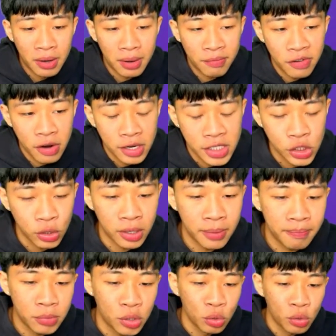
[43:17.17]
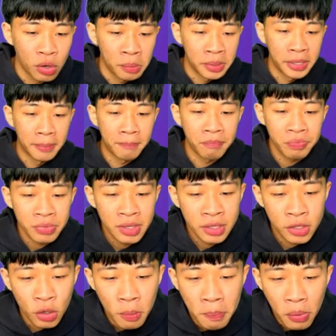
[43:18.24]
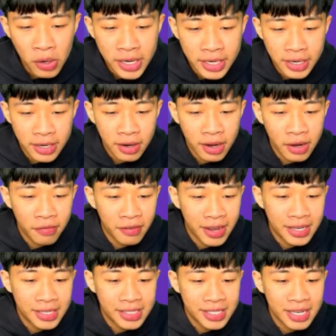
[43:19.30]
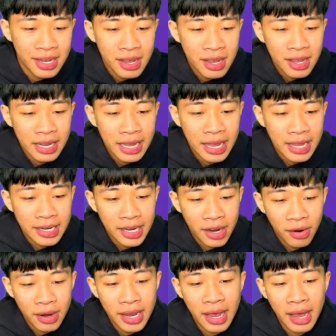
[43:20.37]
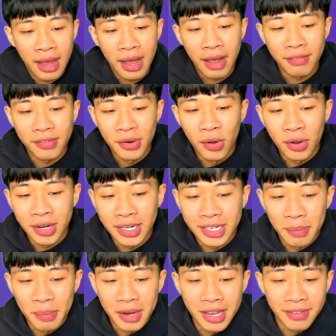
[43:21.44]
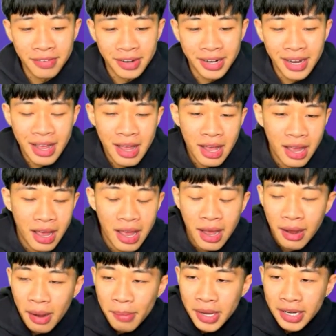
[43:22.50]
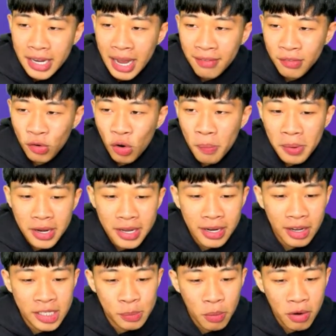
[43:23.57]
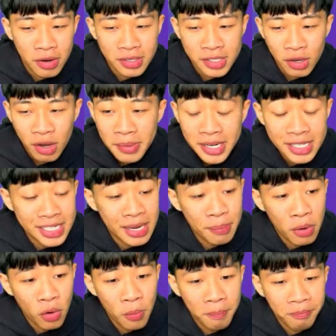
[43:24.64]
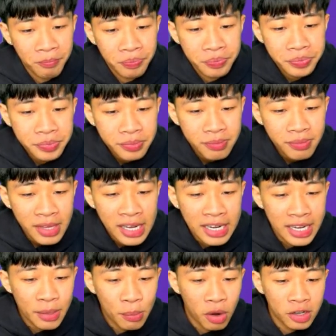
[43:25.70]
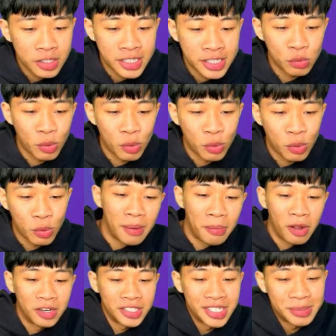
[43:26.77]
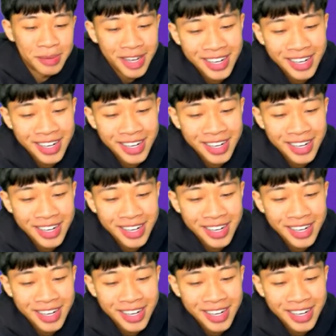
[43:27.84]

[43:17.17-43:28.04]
I'm fairly sure. Don't quote me. Don't bully the United fans. They already have nothing to believe in. Yeah, I mean, you have the Europa League like Spurs, so I'm in the same boat. Liam Walsh as well. I apologise, man.